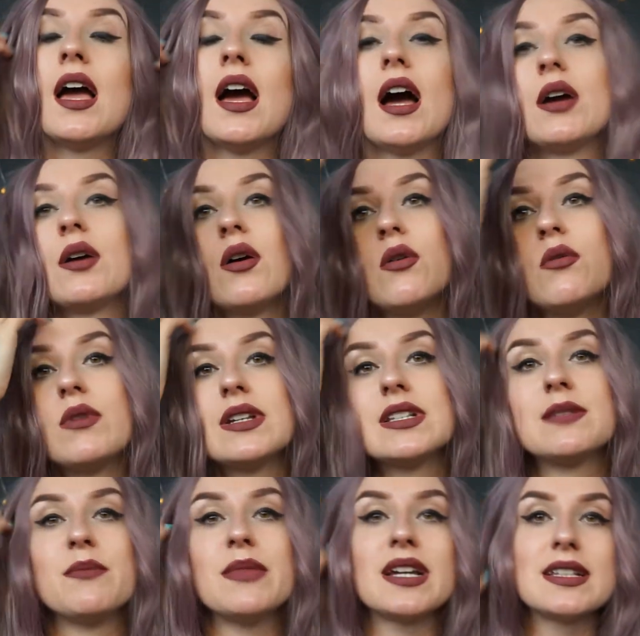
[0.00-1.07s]
I always
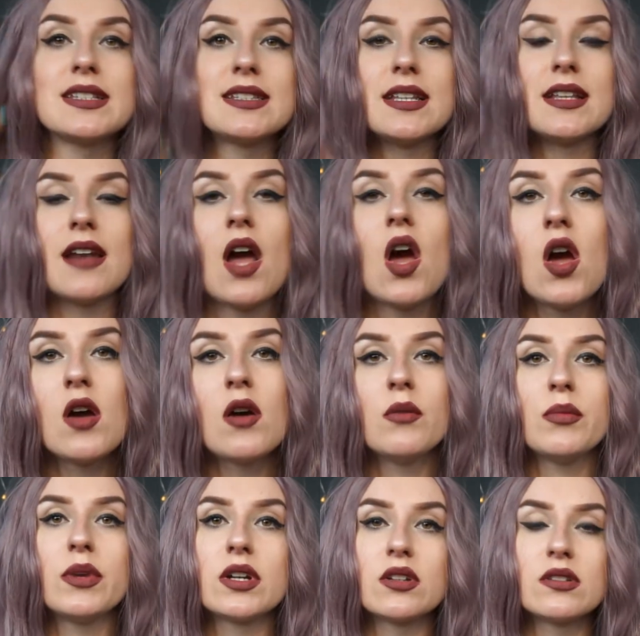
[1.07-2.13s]
mixed it up
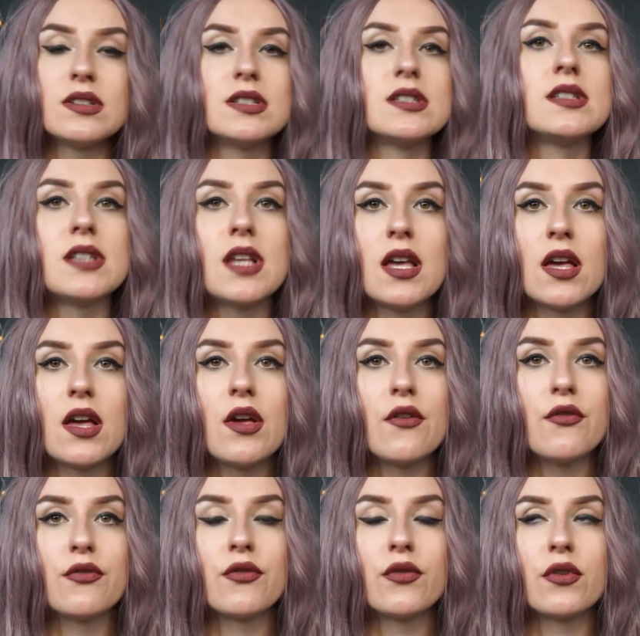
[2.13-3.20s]
because uh,
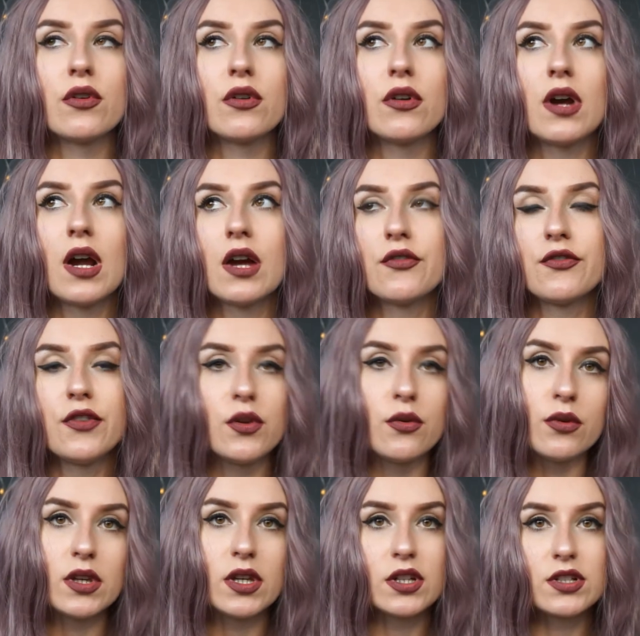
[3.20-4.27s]
for a few
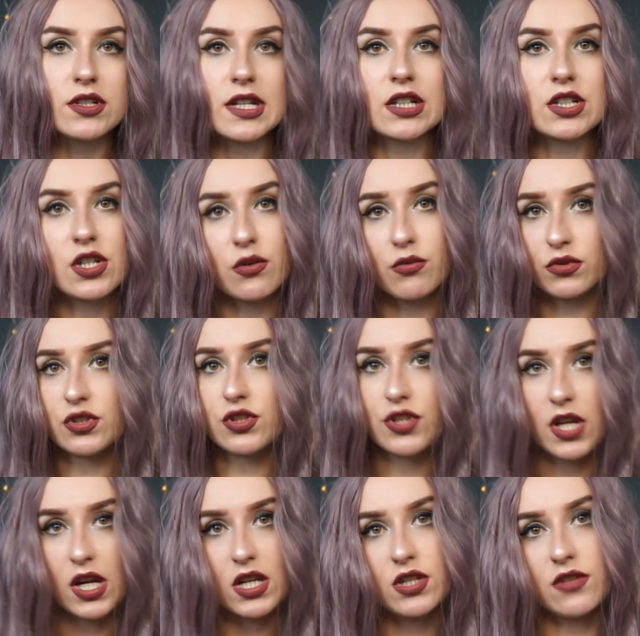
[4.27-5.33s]
years actually it was
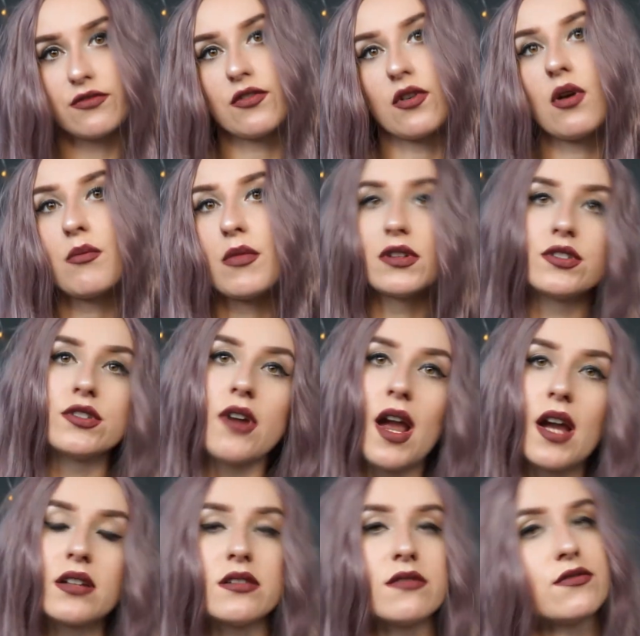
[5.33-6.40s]
changing from
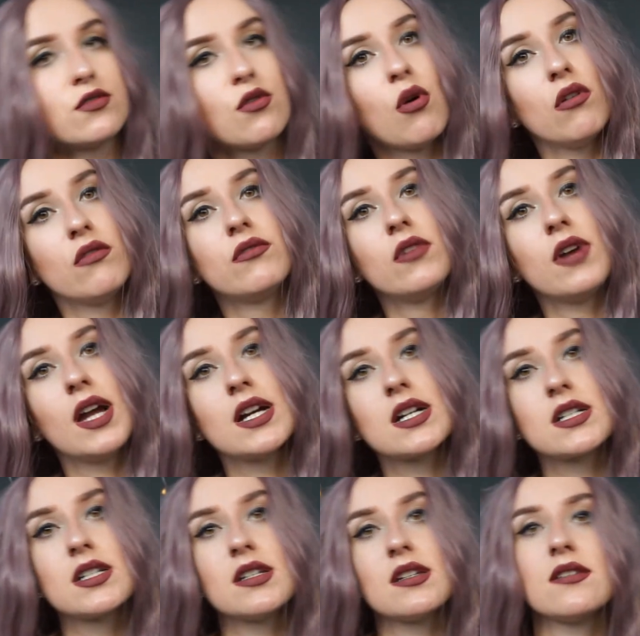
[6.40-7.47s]
underactive to
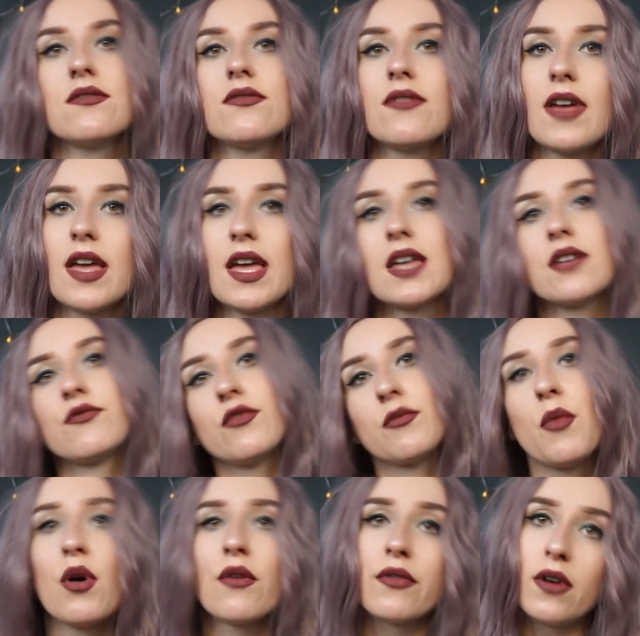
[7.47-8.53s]
overactive and from
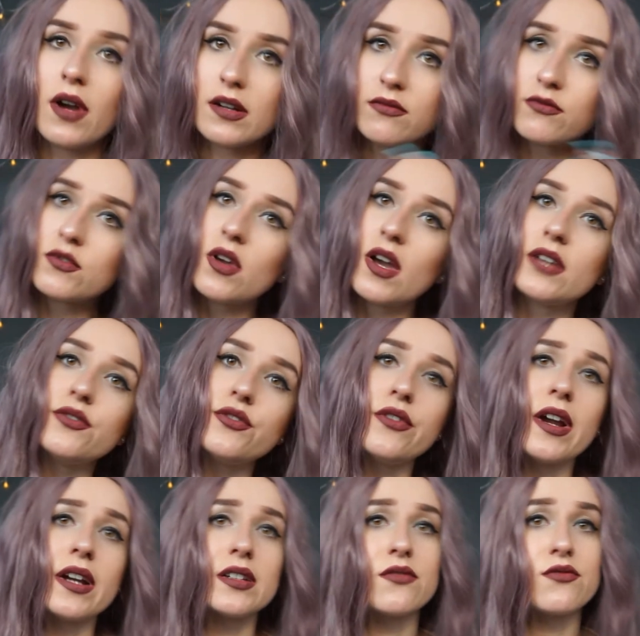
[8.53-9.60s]
overactive to
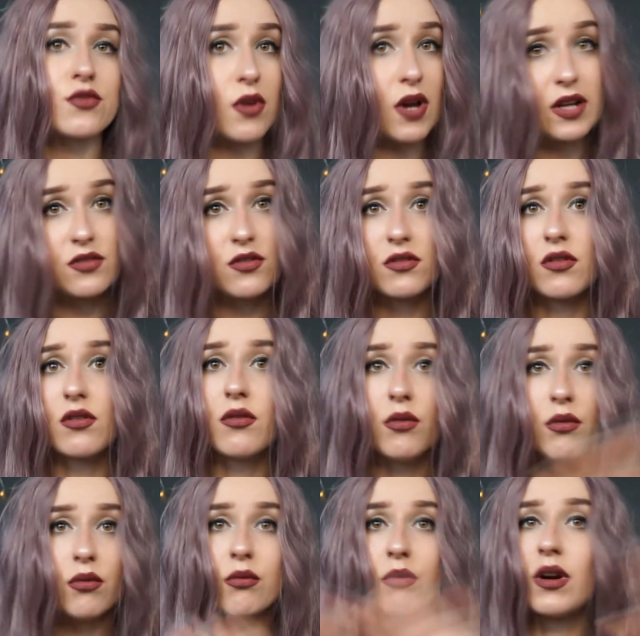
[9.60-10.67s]
underactive so I don't
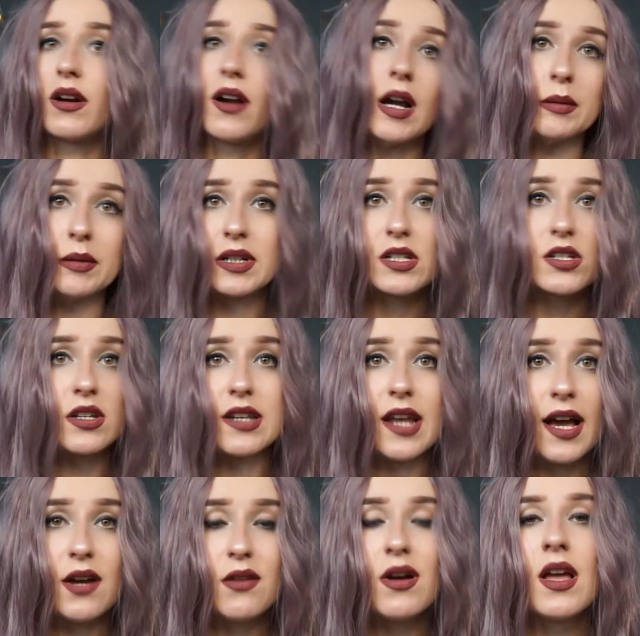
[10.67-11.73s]
know where I'm actually
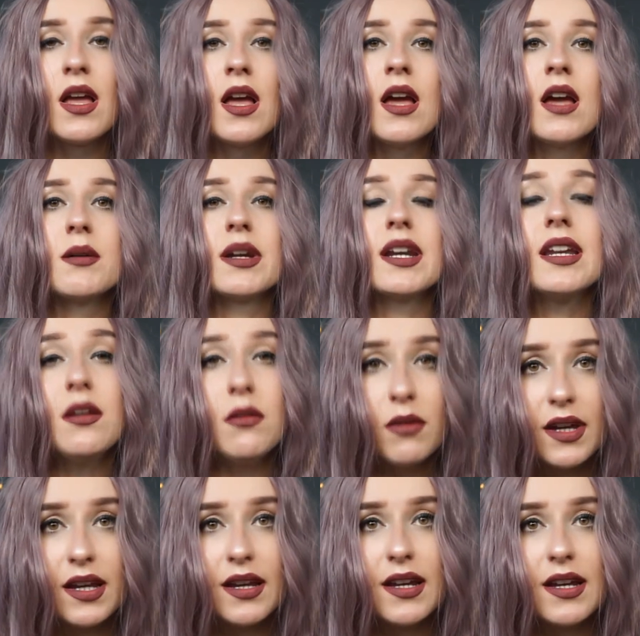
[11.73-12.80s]
now but
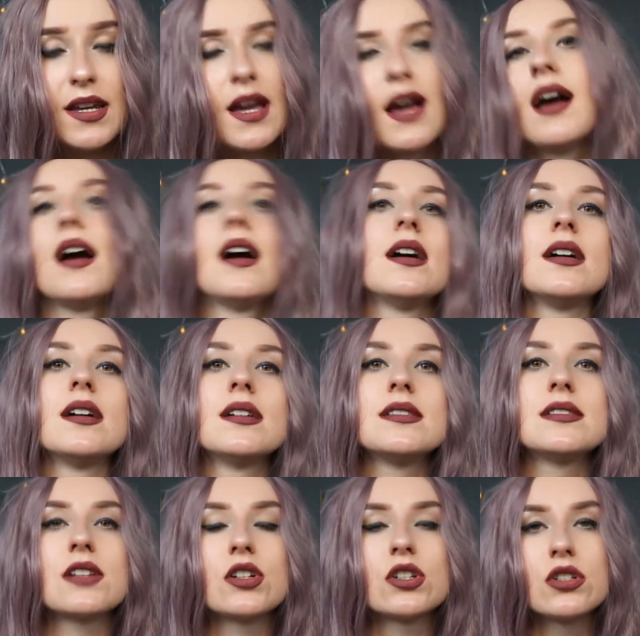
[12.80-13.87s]
anyway I
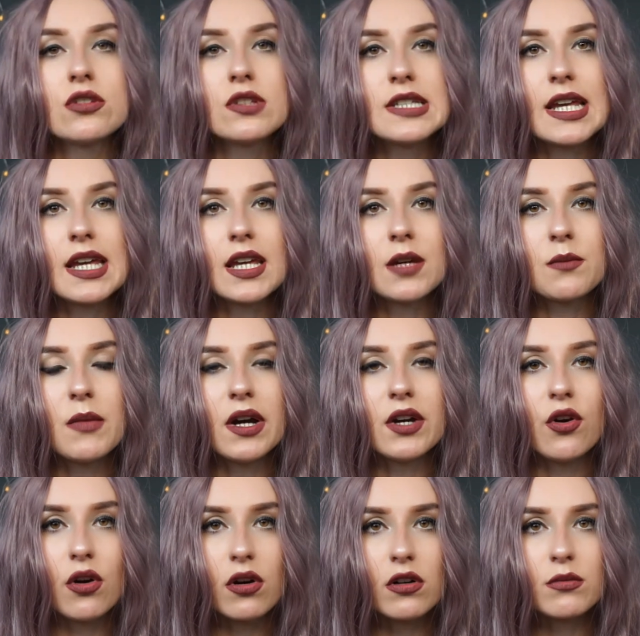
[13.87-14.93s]
started to take my
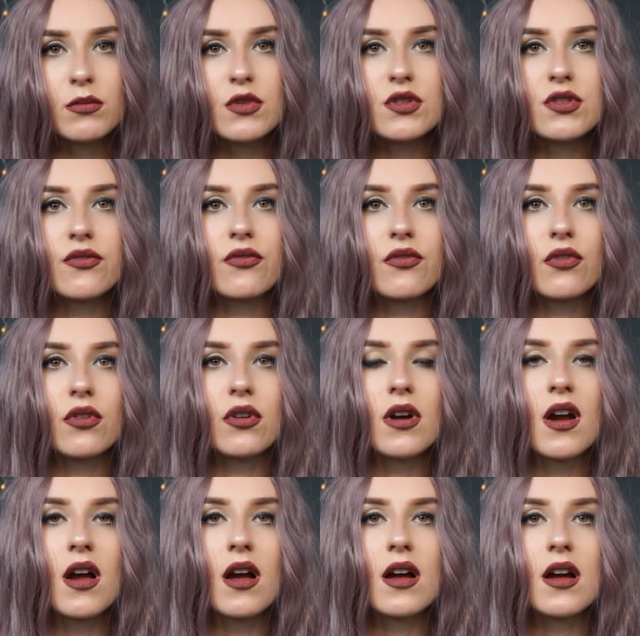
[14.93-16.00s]
hormones for
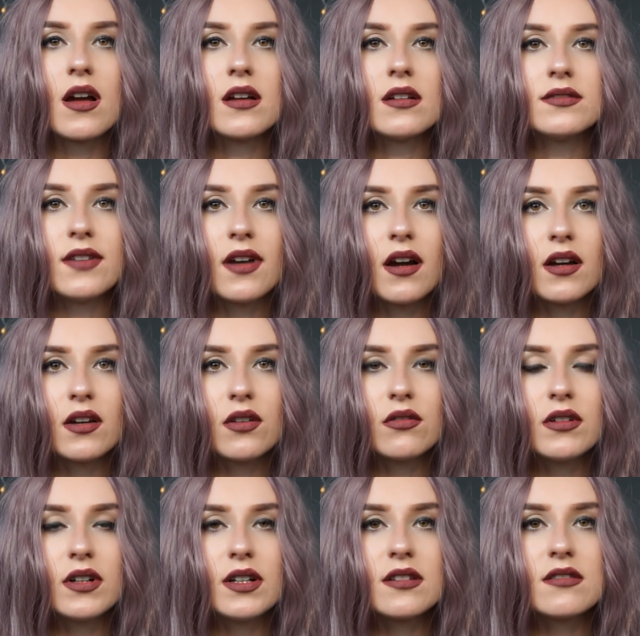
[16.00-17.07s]
uh,
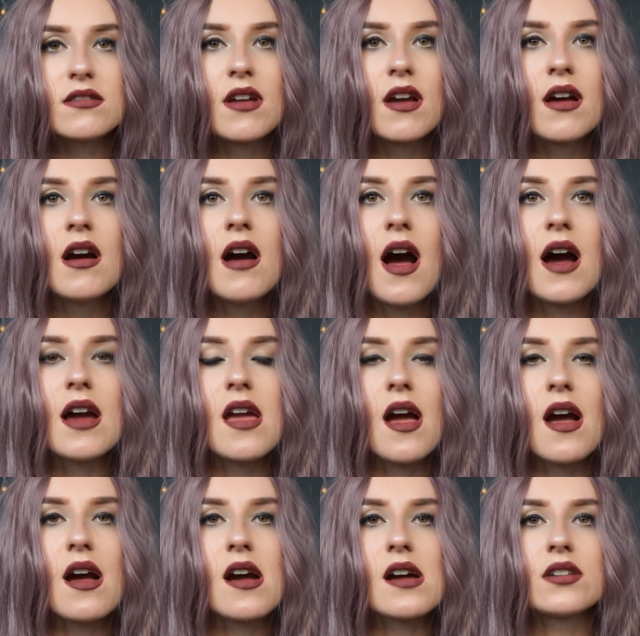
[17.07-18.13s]
thyroid I
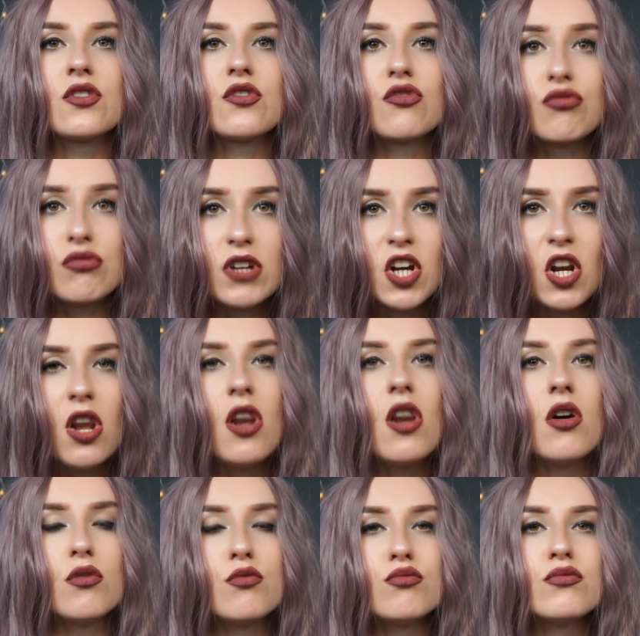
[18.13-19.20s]
had three
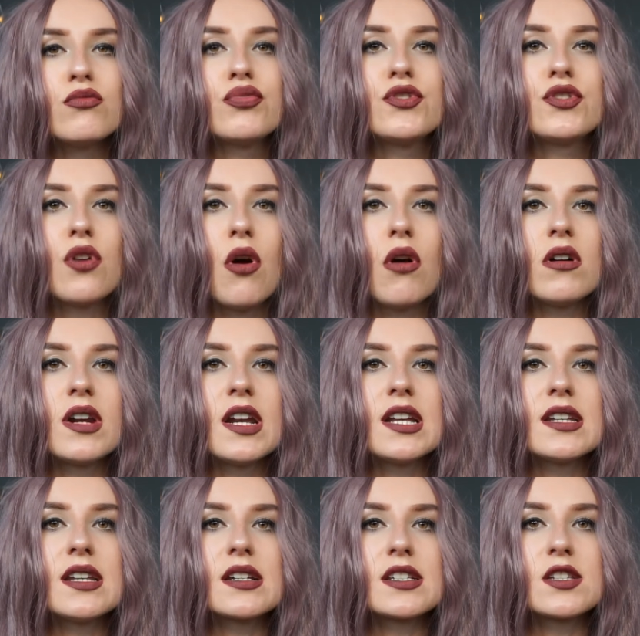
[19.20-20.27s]
lumps on
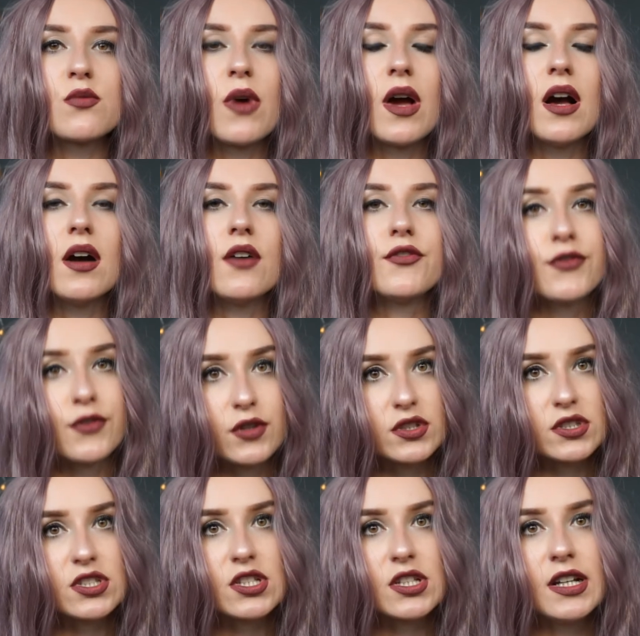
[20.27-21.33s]
it as well
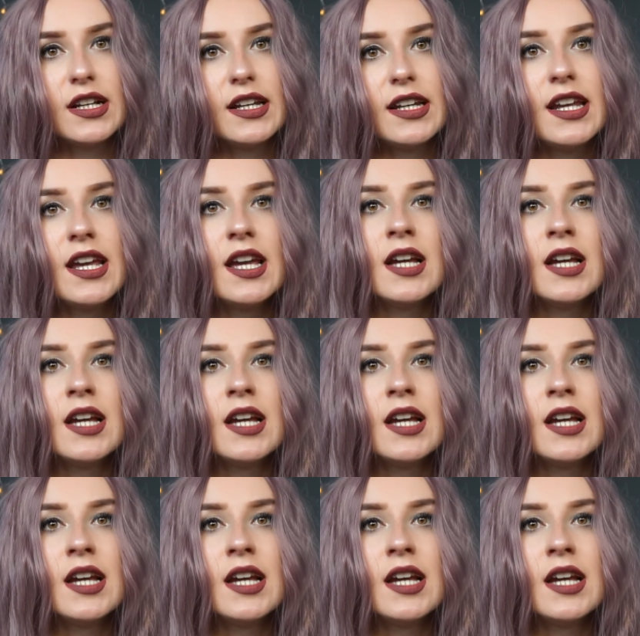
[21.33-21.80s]
fortunately